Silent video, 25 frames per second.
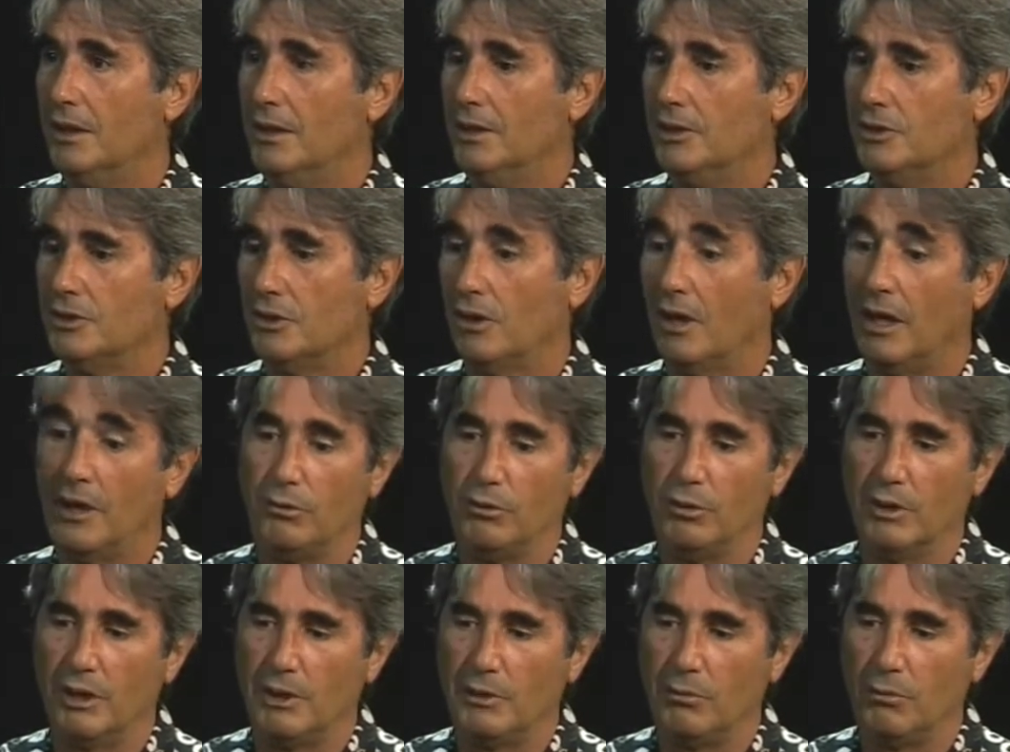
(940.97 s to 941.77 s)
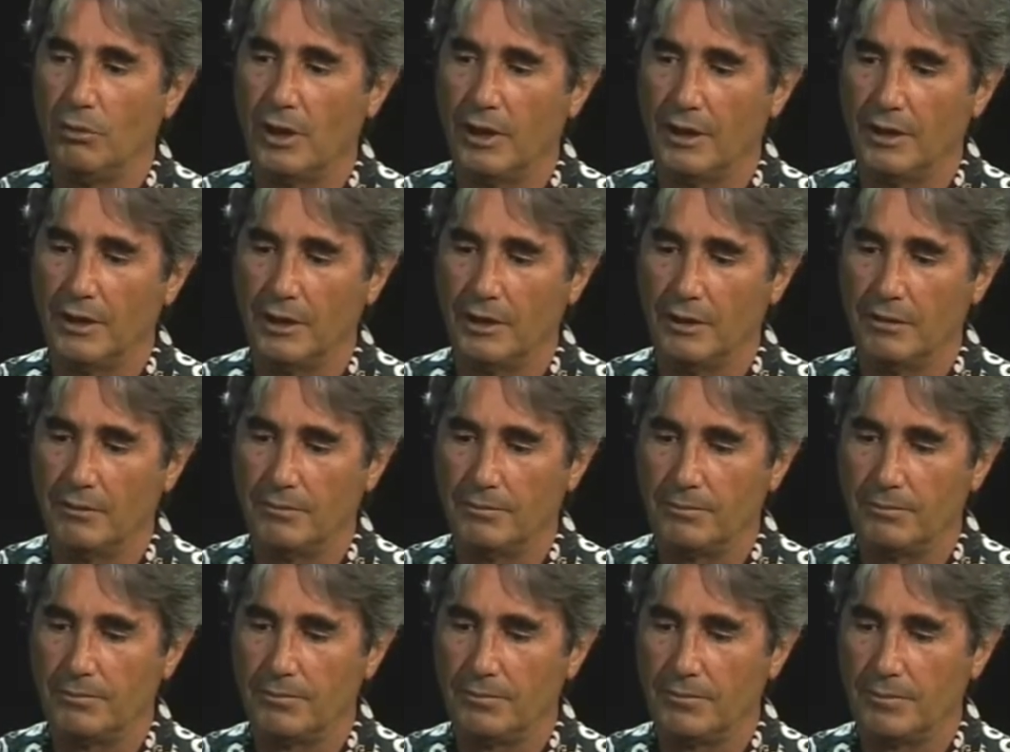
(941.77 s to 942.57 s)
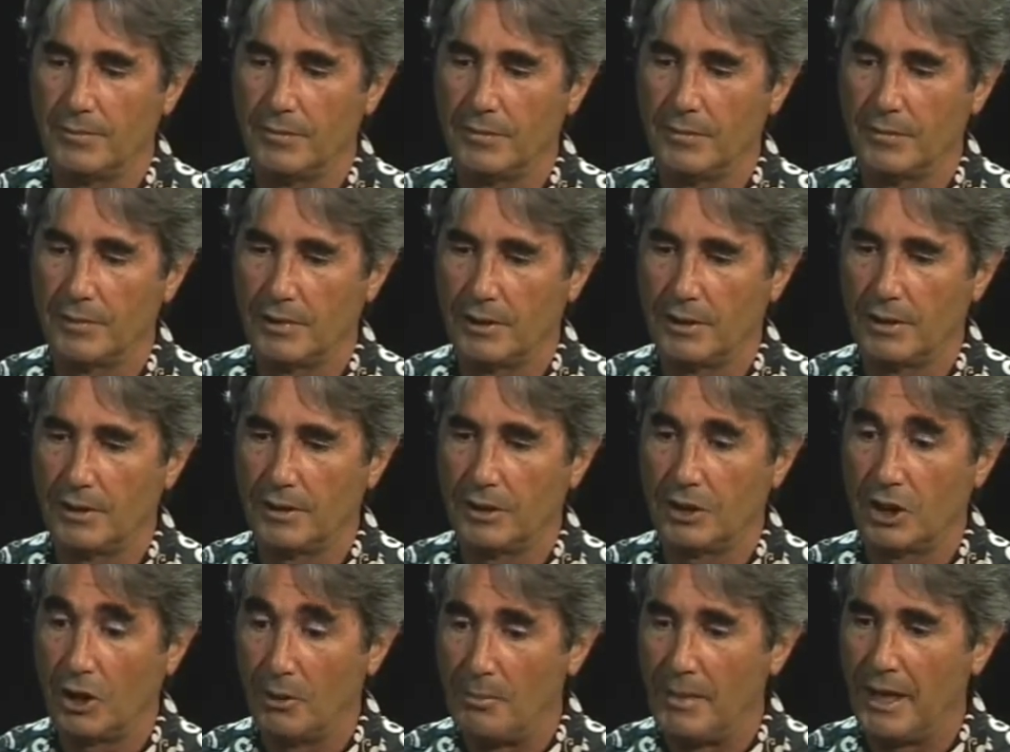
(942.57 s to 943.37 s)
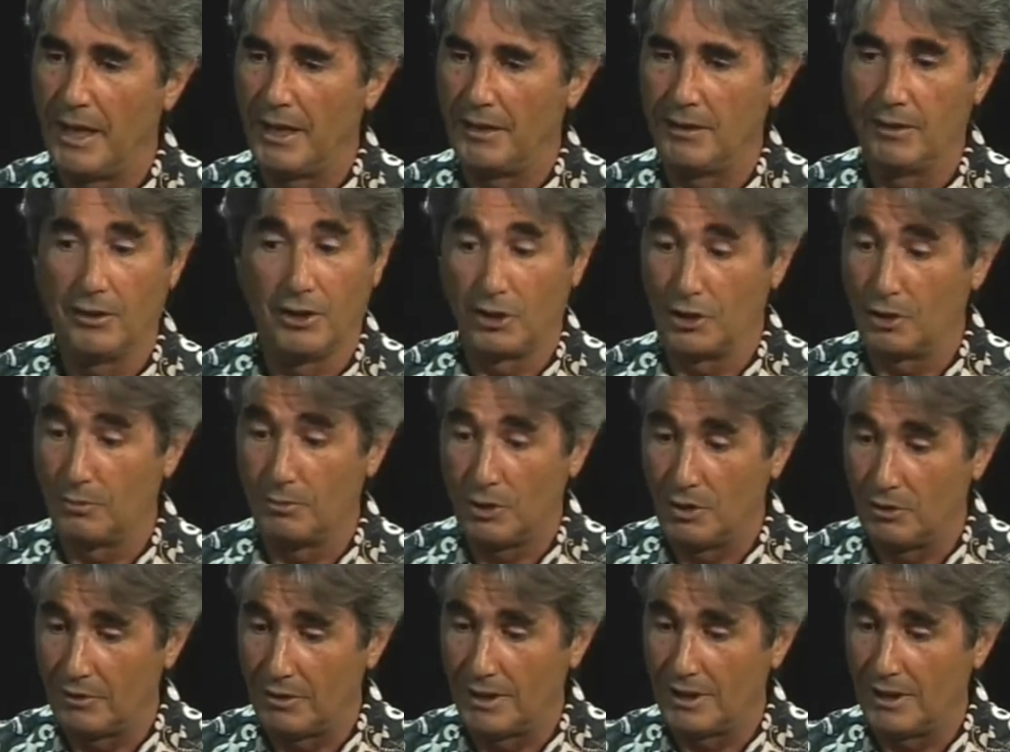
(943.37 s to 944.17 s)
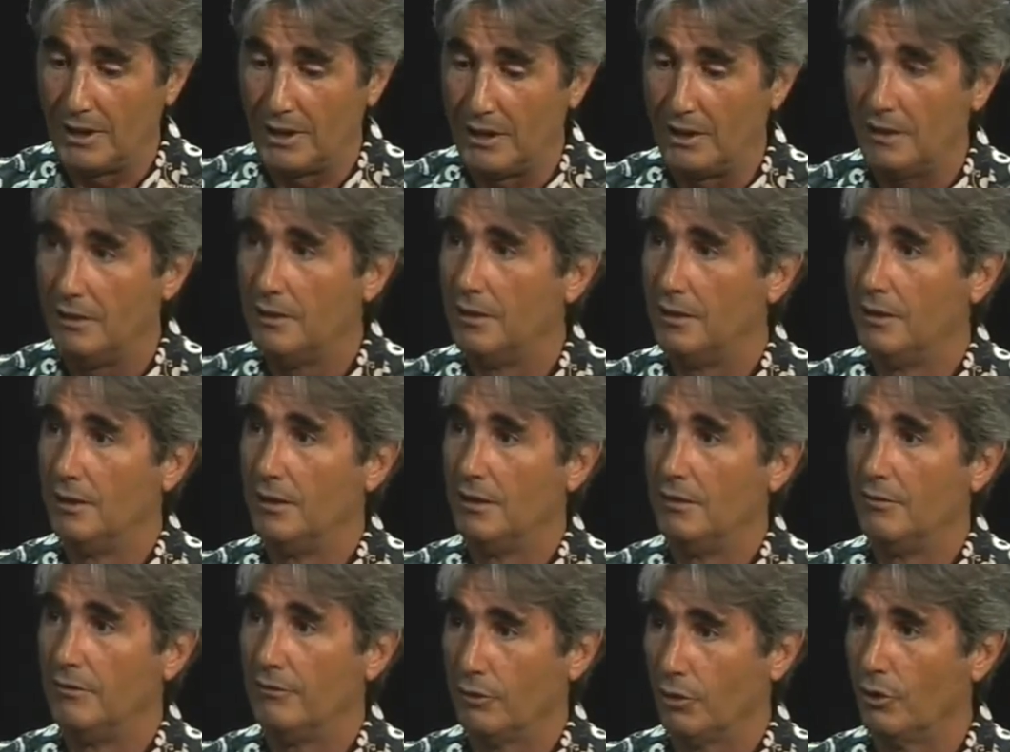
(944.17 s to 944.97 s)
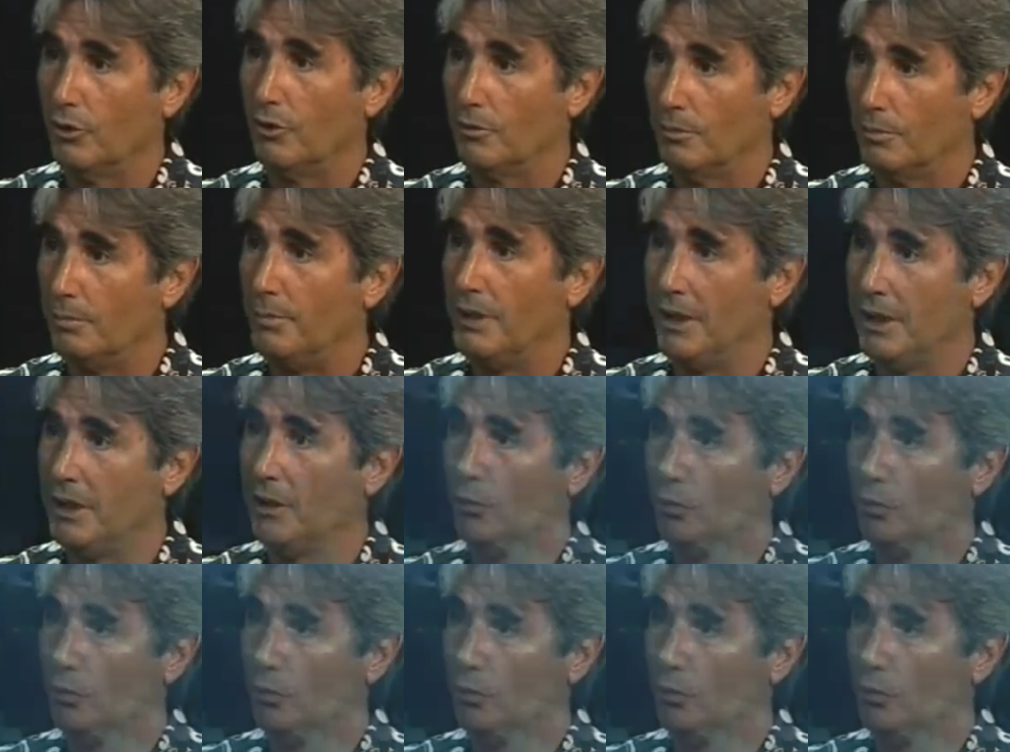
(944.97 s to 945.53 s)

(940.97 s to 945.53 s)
so I really want to commend the community for being